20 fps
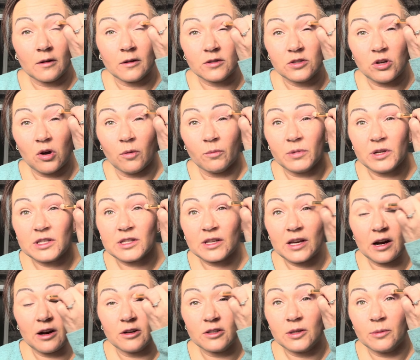Don't be
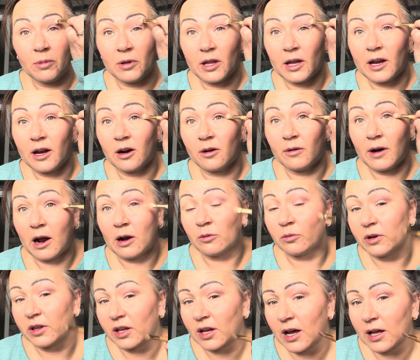scared to play around
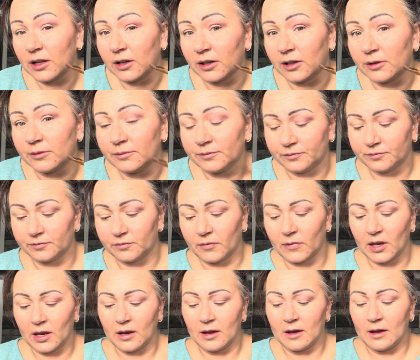with color.
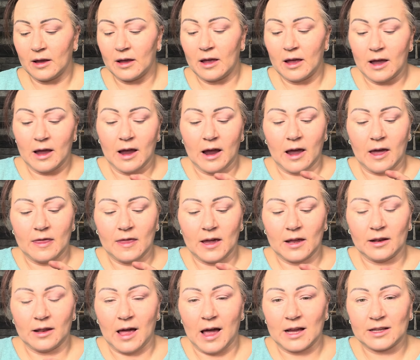And
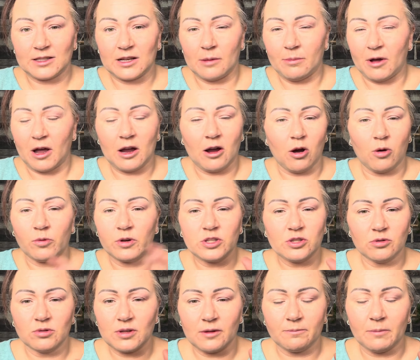then last up, I always
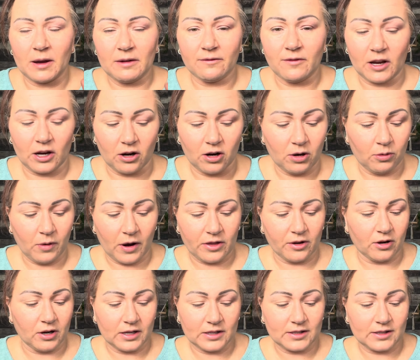use with my finger,
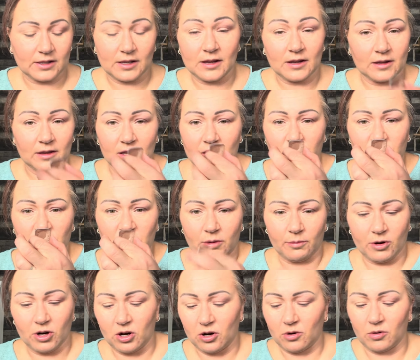whether it's this
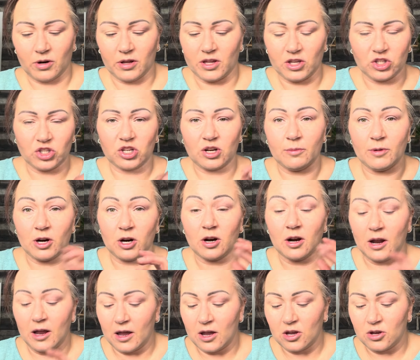shimmer or this shimmer.
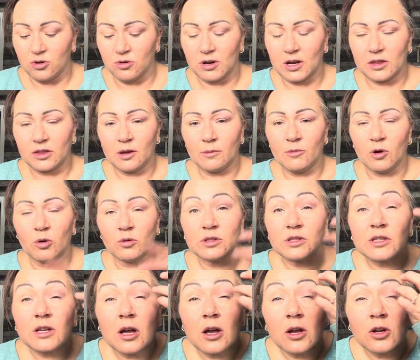You get the
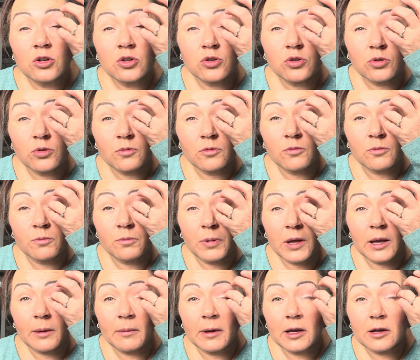most
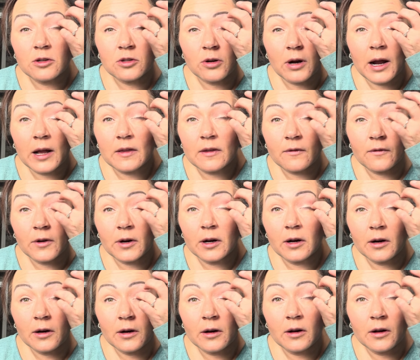pigment transfer
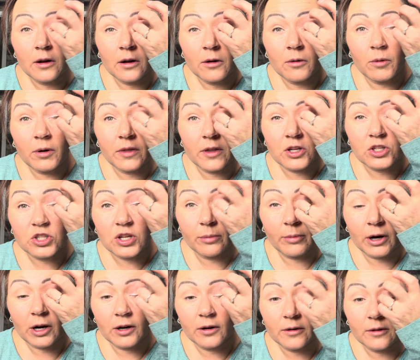with a
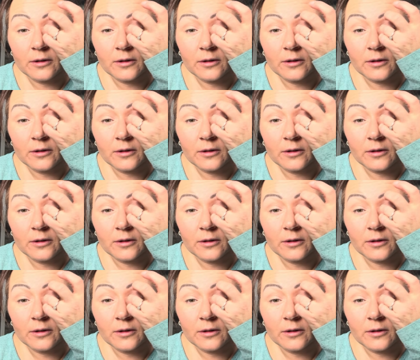shimmer.